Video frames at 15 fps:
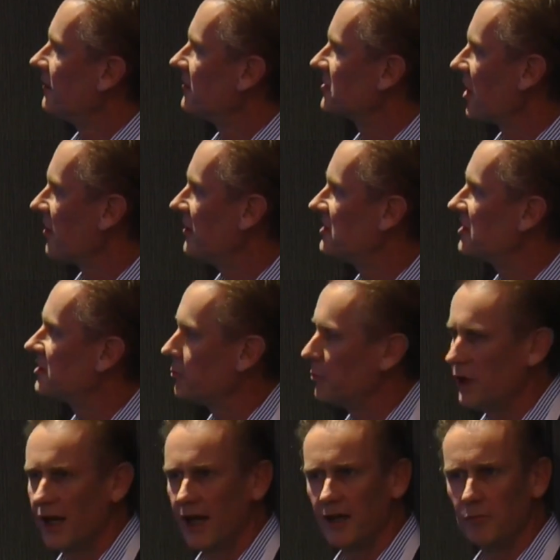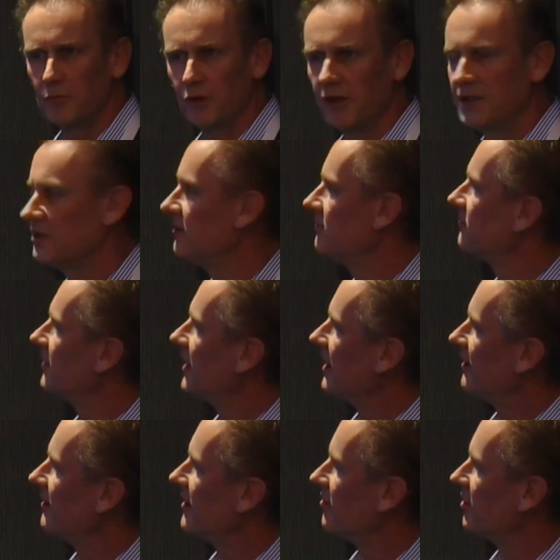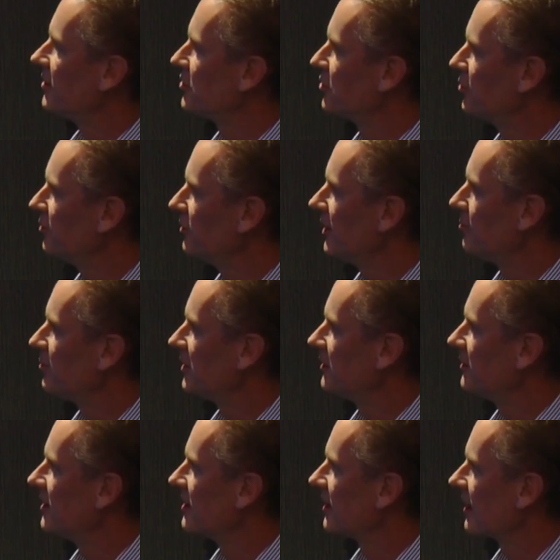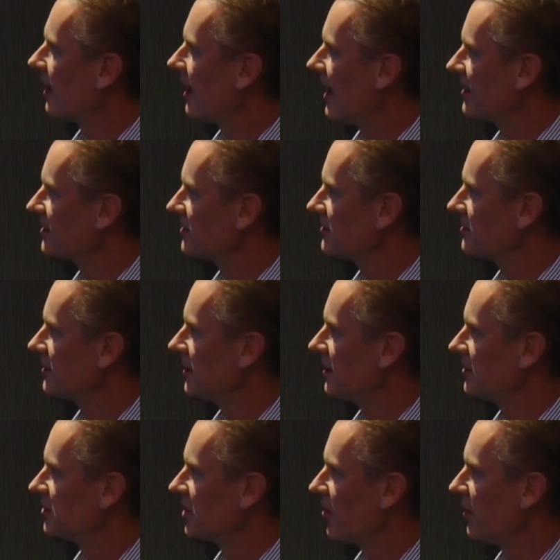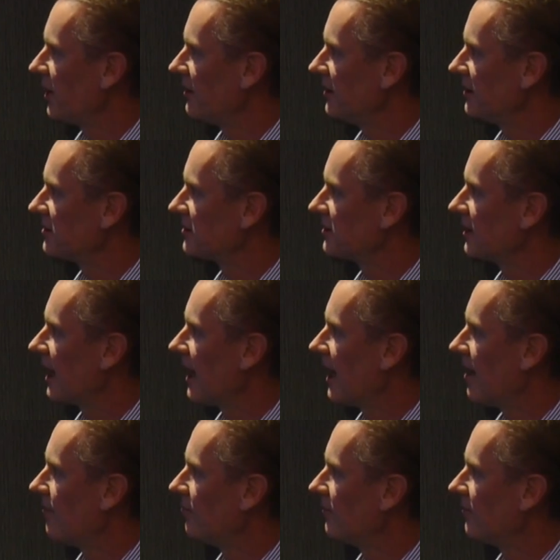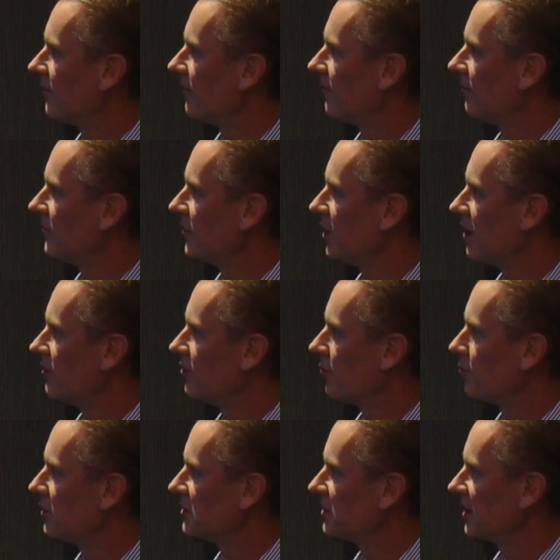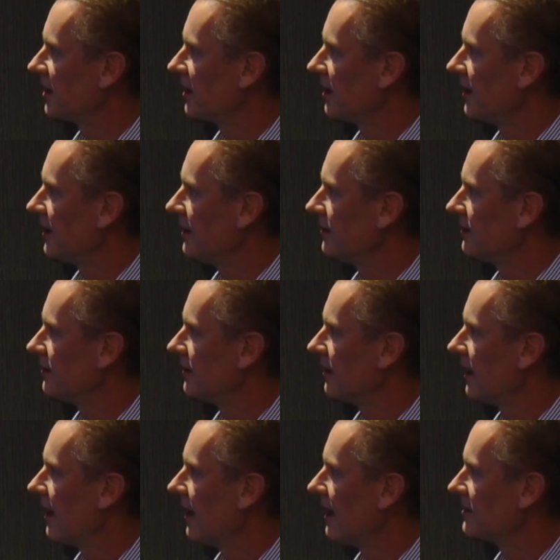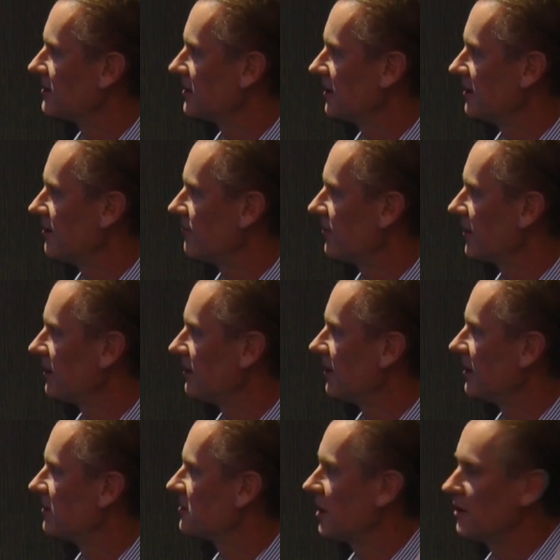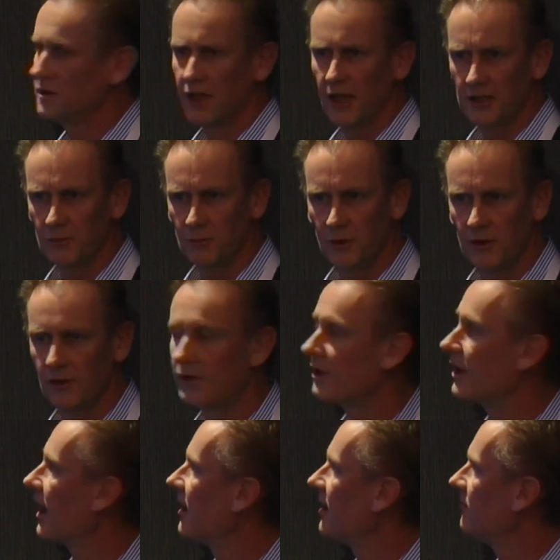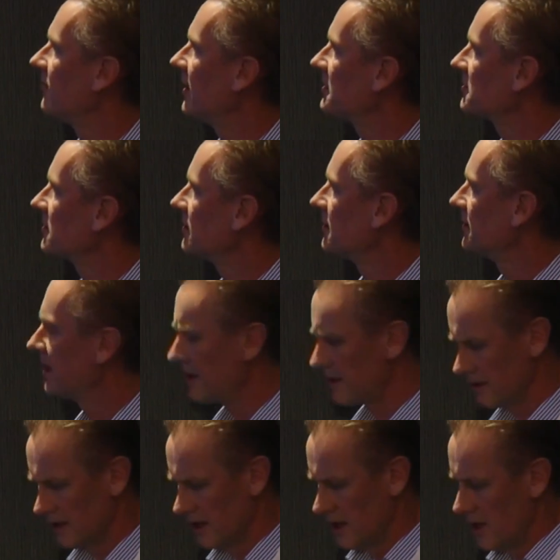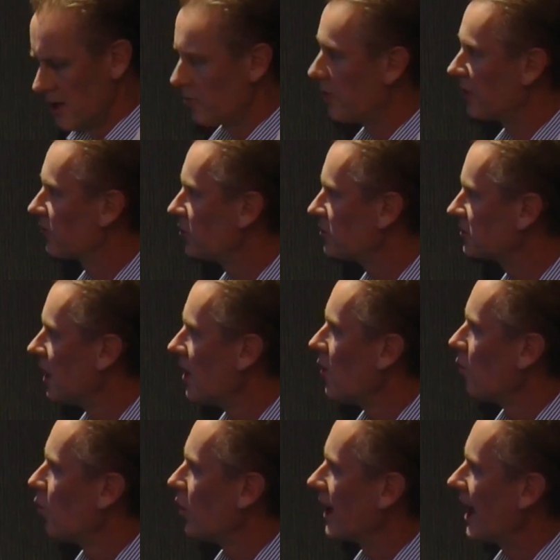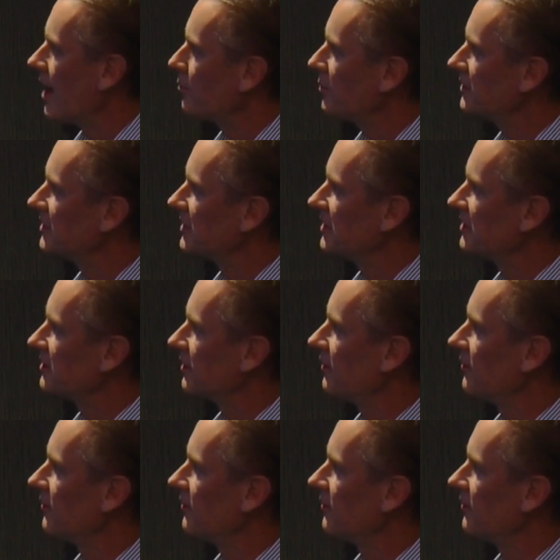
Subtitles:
So this is a bit unimpressive. There are two lipid classes that are showing this, not particularly significant association with cardiovascular death. But of course, what happens is,